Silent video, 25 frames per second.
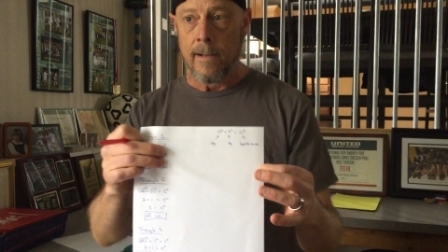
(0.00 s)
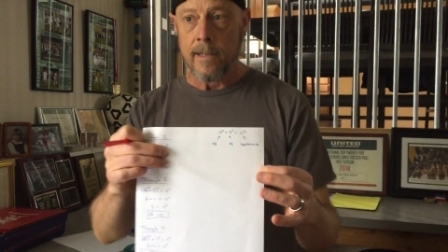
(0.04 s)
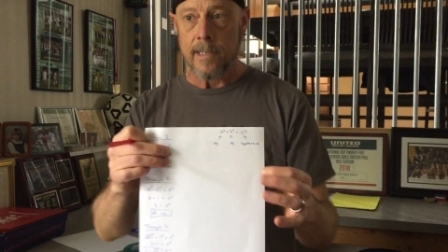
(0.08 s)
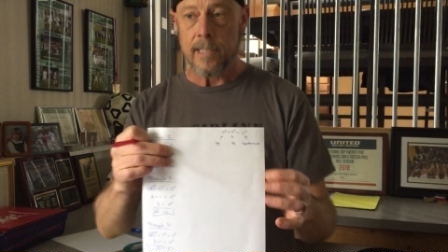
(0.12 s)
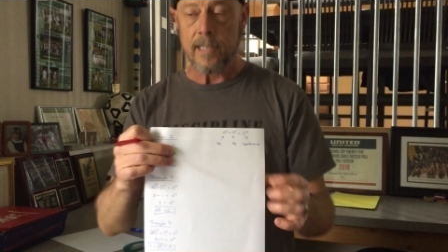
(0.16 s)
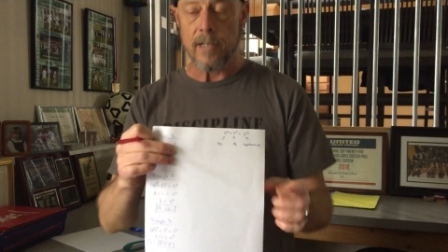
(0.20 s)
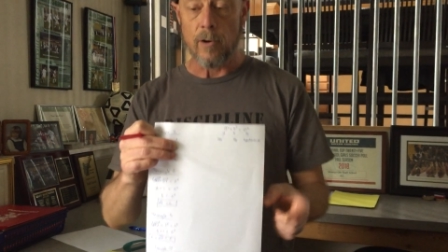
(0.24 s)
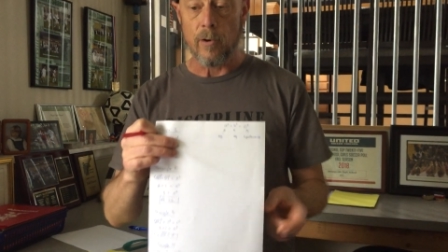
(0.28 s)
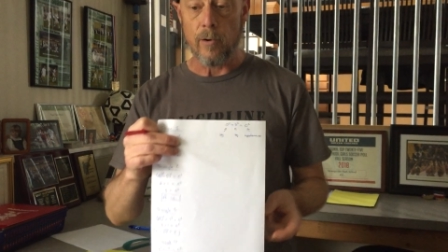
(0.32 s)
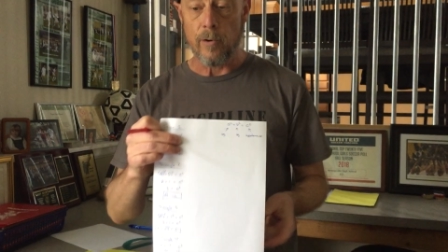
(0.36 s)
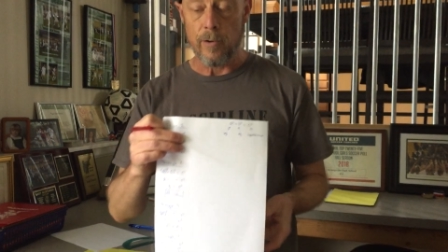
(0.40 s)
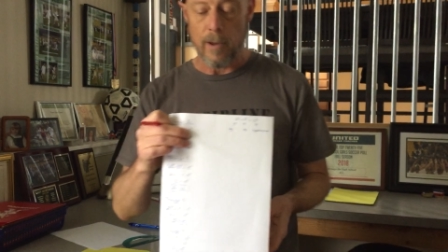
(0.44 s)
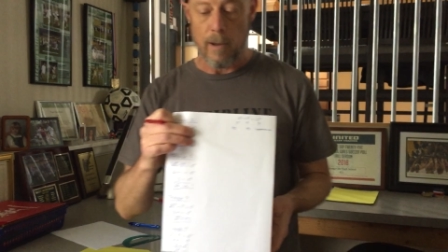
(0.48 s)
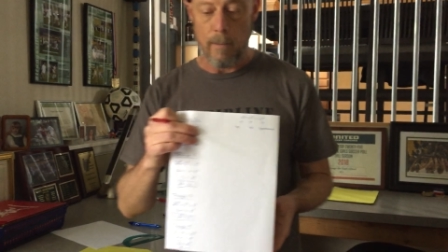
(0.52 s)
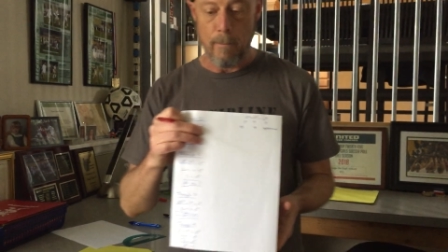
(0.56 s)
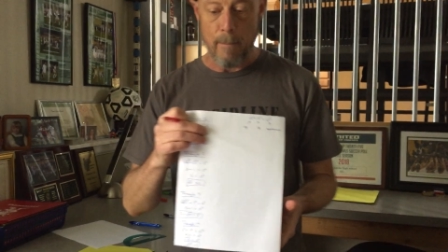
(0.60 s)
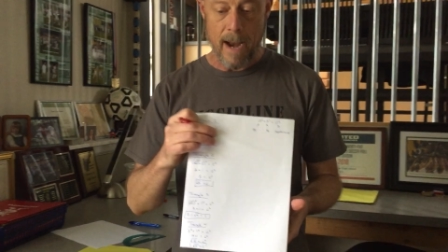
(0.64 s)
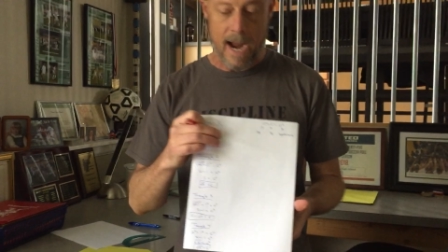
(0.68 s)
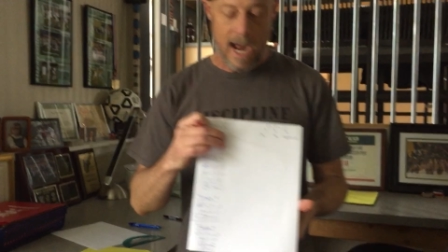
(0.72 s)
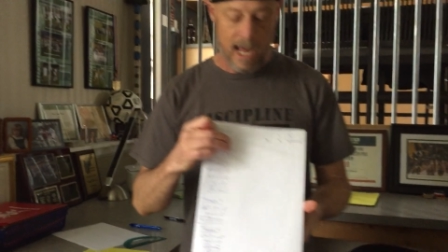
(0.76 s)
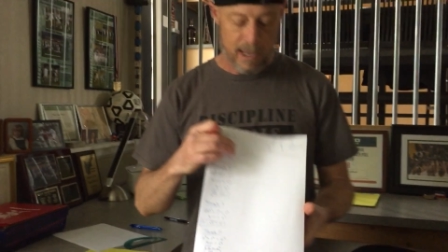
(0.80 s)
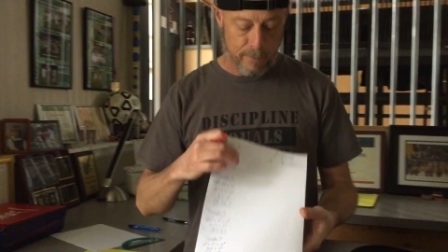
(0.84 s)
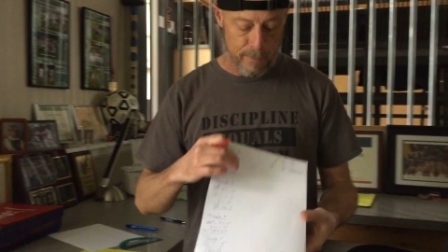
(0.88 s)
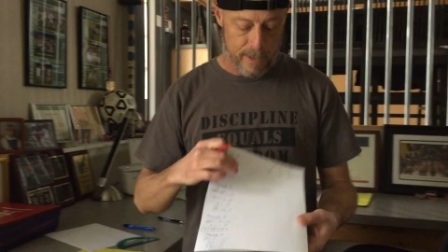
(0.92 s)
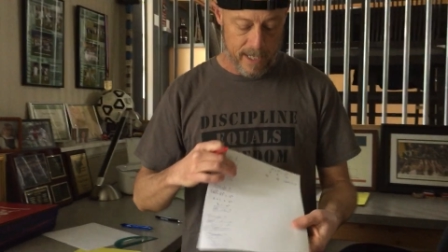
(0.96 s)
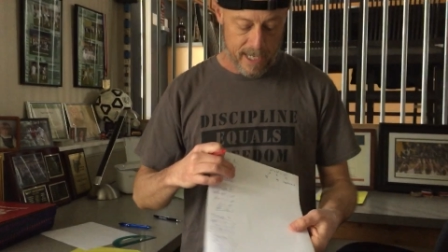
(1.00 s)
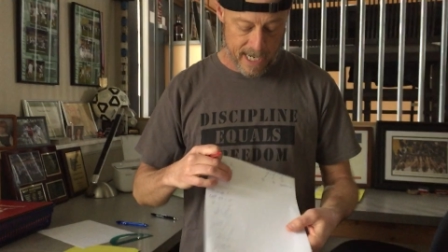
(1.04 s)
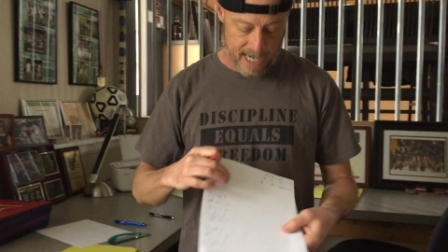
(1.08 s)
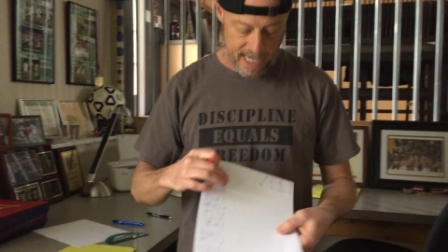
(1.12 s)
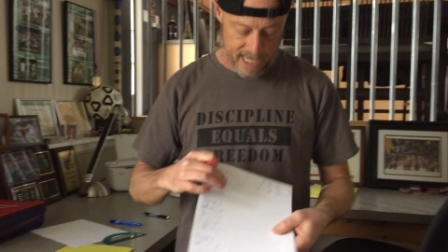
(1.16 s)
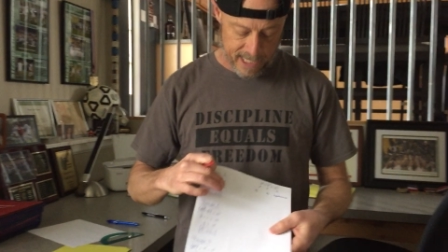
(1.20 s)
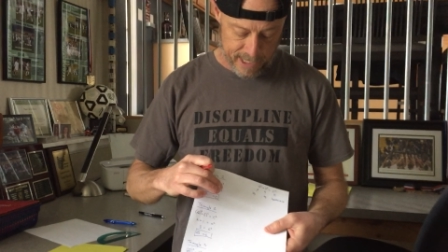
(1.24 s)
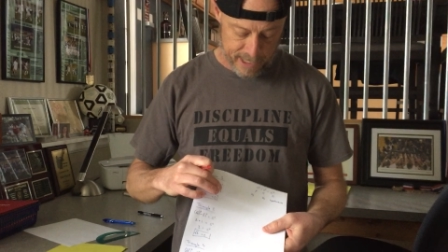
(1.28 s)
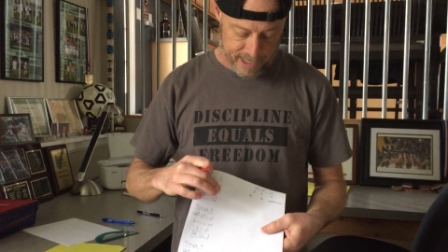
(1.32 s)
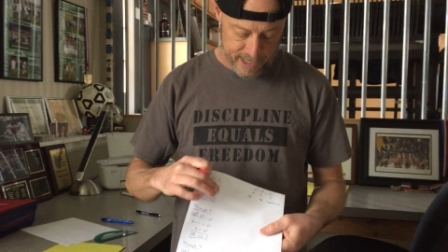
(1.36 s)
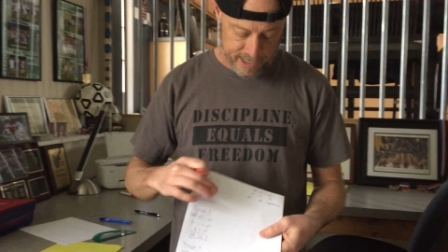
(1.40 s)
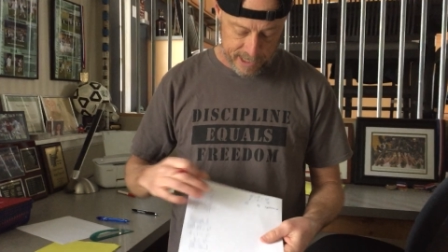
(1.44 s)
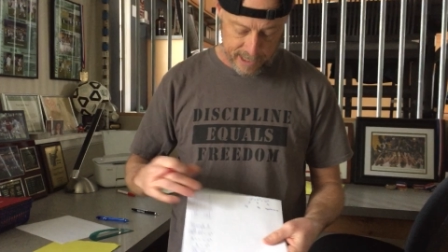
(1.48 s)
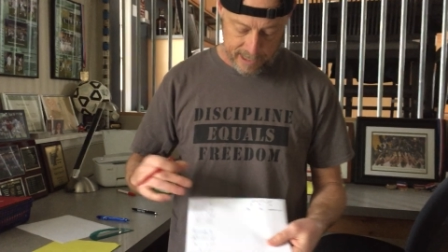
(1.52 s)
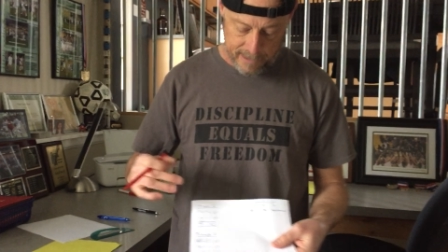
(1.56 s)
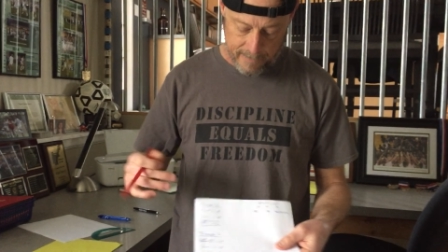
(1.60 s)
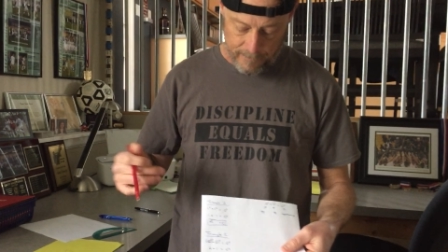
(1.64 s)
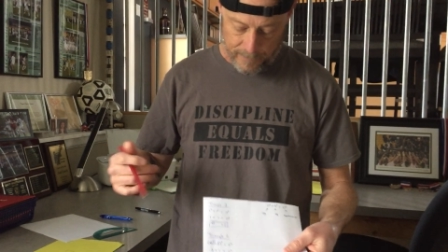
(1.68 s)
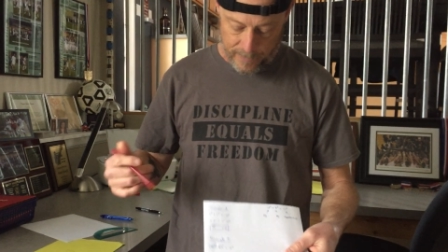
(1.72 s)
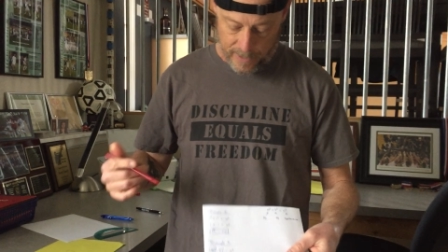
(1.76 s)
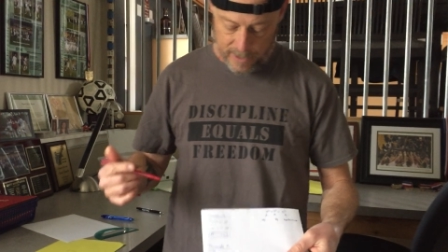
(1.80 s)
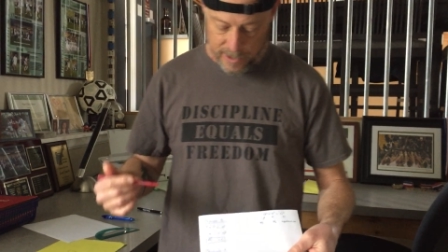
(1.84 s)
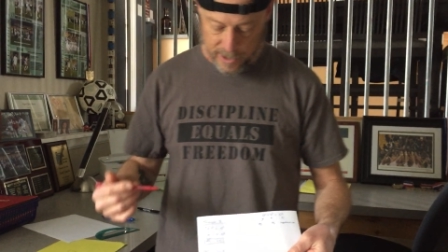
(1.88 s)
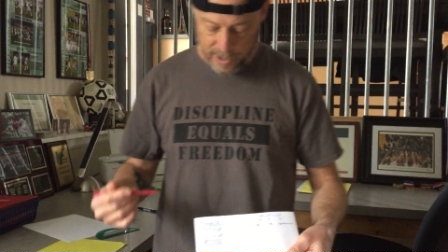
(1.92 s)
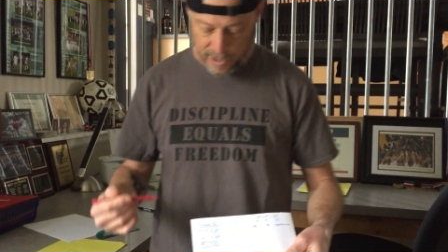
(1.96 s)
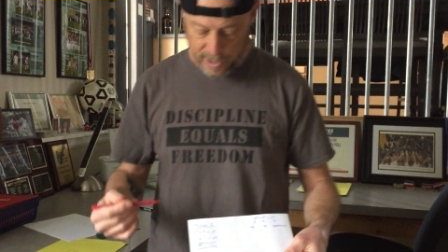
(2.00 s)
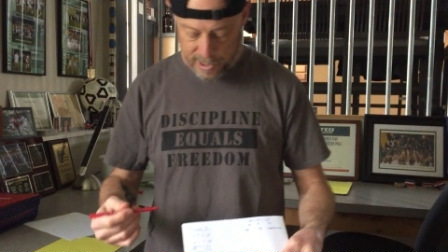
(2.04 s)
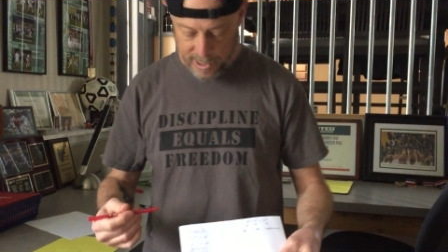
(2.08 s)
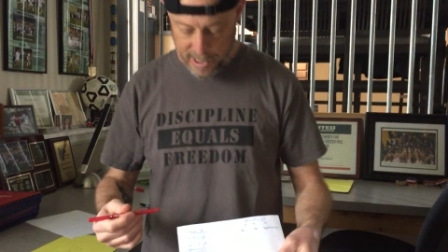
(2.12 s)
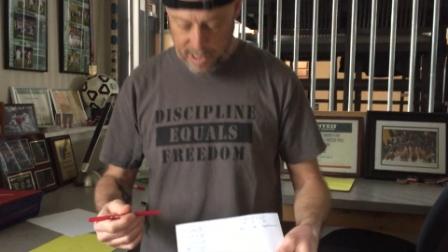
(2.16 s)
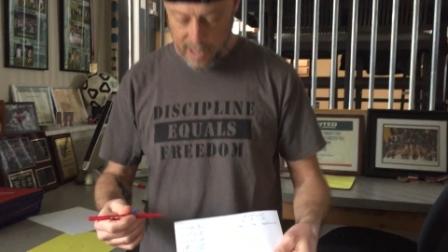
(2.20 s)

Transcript: So the math behind this is you can